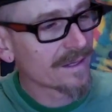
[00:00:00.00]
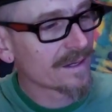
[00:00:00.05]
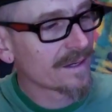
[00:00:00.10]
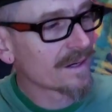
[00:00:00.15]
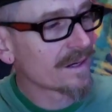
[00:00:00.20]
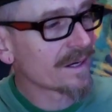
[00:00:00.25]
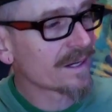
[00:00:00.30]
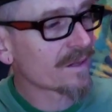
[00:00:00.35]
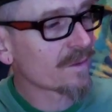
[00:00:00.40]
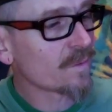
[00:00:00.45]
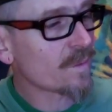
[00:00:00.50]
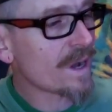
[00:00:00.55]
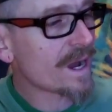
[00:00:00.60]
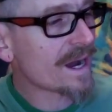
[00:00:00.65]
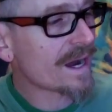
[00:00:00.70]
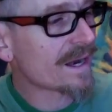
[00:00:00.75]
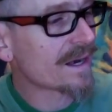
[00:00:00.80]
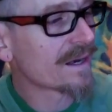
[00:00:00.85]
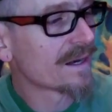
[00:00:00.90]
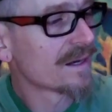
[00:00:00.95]
your little
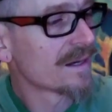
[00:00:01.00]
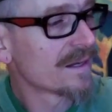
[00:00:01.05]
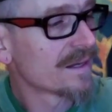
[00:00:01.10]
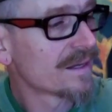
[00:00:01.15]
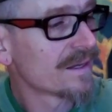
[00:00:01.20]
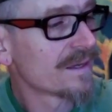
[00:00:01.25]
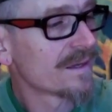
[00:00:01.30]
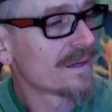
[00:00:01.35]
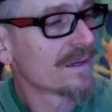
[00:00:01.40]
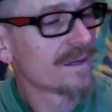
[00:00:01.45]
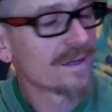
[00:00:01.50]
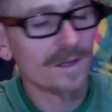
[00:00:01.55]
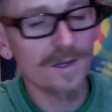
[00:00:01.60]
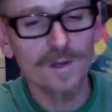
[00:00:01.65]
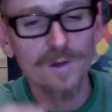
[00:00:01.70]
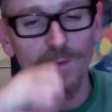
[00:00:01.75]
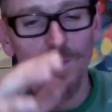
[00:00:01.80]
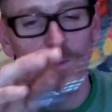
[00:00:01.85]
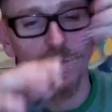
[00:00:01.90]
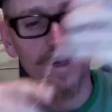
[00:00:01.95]
wire
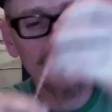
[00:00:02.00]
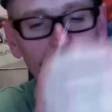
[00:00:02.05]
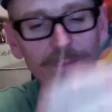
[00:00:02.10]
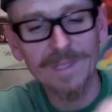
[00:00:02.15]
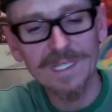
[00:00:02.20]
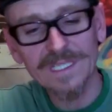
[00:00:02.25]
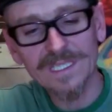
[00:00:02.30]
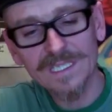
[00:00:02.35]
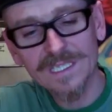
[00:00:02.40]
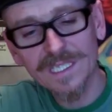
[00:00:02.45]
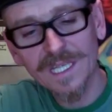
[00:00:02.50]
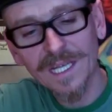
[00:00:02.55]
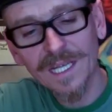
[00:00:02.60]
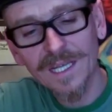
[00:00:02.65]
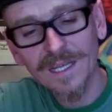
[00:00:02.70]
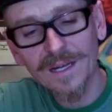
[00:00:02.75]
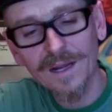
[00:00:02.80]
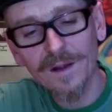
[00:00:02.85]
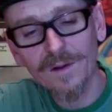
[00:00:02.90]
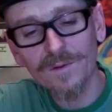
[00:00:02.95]
will be
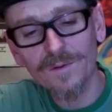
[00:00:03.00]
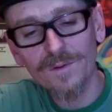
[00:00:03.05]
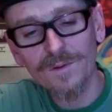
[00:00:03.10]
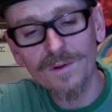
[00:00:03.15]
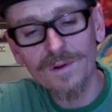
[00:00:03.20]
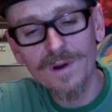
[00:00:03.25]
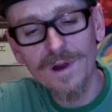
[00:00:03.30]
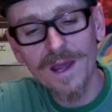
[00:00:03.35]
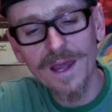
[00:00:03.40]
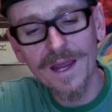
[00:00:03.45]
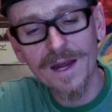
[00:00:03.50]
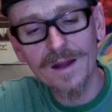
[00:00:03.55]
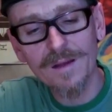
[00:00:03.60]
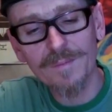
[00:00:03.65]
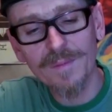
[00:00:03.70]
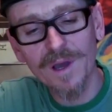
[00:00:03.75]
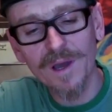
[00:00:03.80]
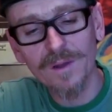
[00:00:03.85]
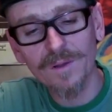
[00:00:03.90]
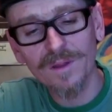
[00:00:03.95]
sticking out right
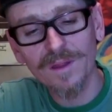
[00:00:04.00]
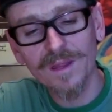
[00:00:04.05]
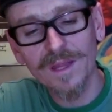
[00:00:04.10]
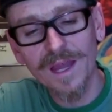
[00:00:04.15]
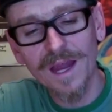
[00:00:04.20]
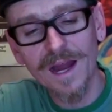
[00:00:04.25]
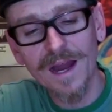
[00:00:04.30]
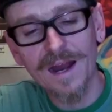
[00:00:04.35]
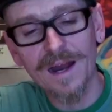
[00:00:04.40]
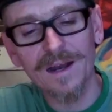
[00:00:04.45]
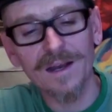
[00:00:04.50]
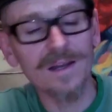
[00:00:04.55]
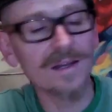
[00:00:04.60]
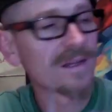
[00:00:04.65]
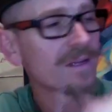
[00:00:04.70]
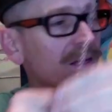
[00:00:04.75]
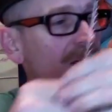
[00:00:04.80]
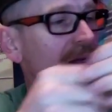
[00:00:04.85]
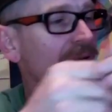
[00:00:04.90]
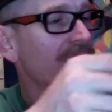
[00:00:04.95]
about there.
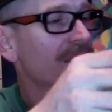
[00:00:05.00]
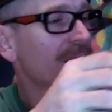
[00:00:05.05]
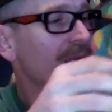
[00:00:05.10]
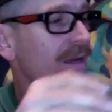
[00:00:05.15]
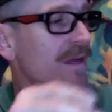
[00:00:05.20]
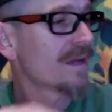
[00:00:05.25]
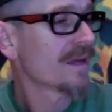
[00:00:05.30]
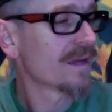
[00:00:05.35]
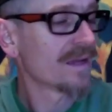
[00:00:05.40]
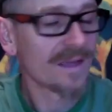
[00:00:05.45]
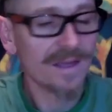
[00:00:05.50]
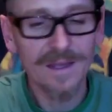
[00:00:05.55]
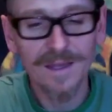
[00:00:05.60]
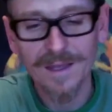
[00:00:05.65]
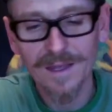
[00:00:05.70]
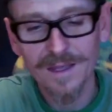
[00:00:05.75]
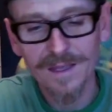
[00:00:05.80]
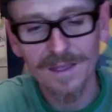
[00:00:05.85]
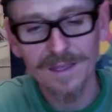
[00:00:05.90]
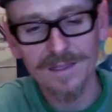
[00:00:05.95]

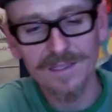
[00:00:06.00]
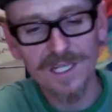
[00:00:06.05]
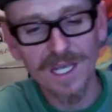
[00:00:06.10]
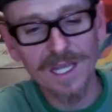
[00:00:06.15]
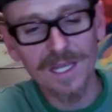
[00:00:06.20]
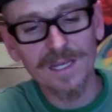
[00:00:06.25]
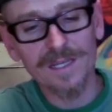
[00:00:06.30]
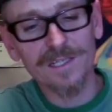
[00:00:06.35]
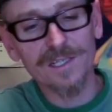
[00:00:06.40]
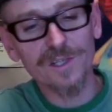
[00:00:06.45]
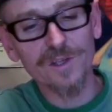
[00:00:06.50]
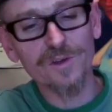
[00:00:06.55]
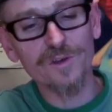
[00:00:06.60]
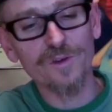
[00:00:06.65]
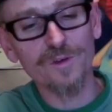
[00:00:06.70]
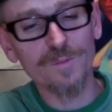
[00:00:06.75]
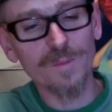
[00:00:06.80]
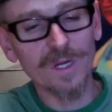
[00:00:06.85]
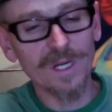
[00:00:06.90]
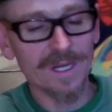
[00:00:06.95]
You take your
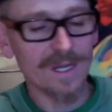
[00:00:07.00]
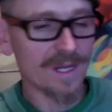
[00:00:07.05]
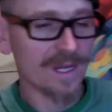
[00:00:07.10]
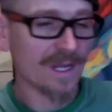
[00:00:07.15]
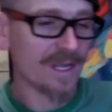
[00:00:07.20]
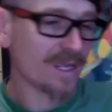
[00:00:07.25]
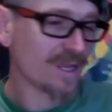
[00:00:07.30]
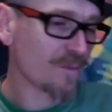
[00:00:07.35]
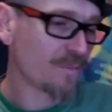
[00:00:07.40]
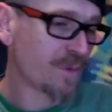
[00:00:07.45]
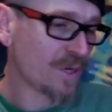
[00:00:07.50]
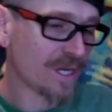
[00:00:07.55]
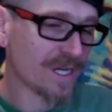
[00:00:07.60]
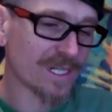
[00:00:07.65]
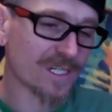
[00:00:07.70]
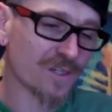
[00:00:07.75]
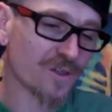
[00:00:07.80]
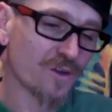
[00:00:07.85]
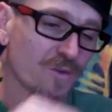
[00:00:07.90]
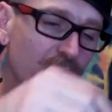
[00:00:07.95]
tube, you put
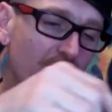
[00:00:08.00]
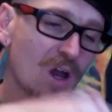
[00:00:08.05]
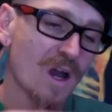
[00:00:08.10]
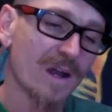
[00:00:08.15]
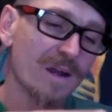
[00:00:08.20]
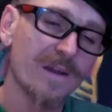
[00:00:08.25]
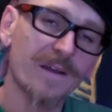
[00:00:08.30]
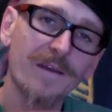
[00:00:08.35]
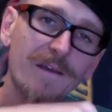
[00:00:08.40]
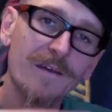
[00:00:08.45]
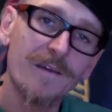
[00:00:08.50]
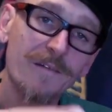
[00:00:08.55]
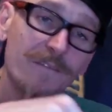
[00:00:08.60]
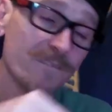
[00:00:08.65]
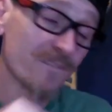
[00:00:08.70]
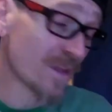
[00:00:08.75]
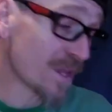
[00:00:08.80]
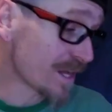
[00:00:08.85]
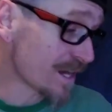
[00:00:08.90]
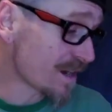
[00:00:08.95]
your tube on,
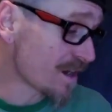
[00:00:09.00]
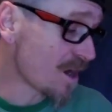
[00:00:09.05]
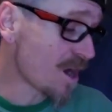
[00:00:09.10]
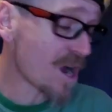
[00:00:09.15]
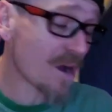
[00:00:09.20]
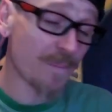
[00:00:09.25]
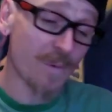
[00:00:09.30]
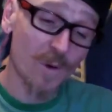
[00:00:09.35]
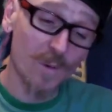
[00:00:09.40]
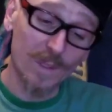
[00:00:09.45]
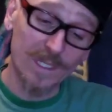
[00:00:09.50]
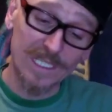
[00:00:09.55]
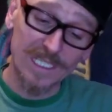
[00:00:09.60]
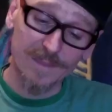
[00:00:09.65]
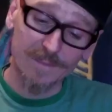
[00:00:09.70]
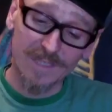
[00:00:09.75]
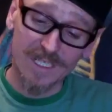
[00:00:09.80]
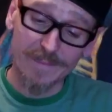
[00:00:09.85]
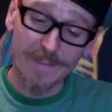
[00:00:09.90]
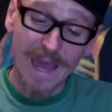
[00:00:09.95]
fill your hopper with
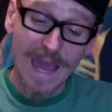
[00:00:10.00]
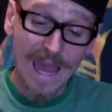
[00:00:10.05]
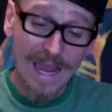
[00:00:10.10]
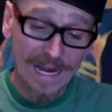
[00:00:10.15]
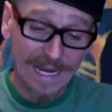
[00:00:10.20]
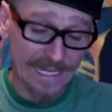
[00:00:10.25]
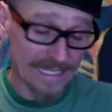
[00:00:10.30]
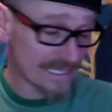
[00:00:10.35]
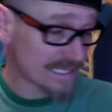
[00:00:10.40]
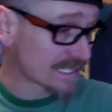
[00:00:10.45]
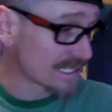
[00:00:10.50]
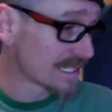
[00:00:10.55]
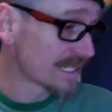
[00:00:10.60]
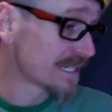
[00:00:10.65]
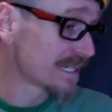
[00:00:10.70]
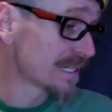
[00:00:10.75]
some tobaccos,